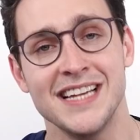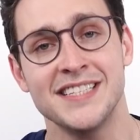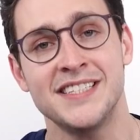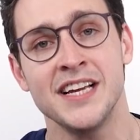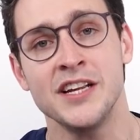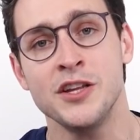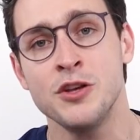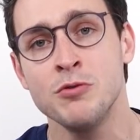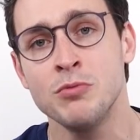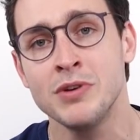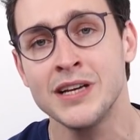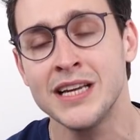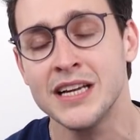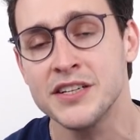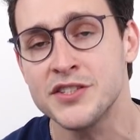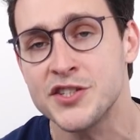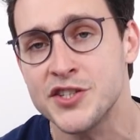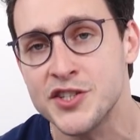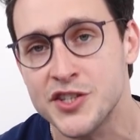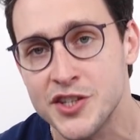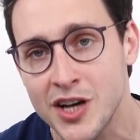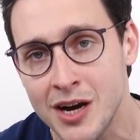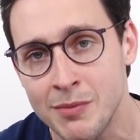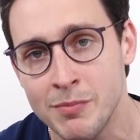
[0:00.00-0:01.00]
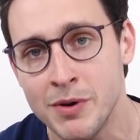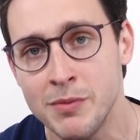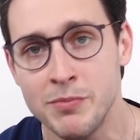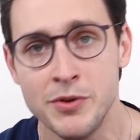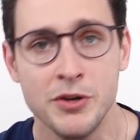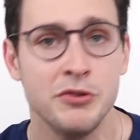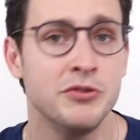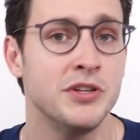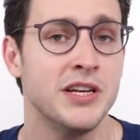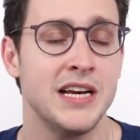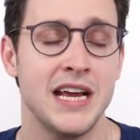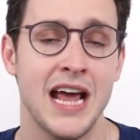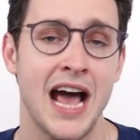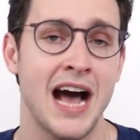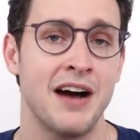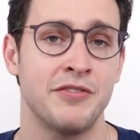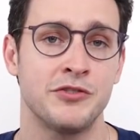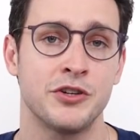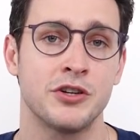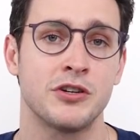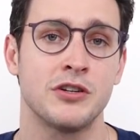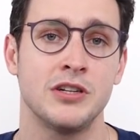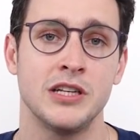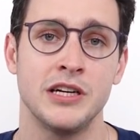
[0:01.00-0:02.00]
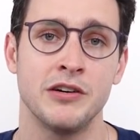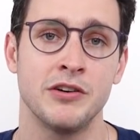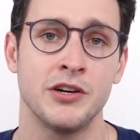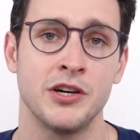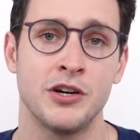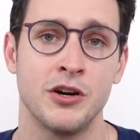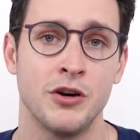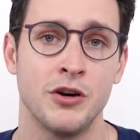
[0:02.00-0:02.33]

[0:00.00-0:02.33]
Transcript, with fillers: is that you will get some immunity after clearing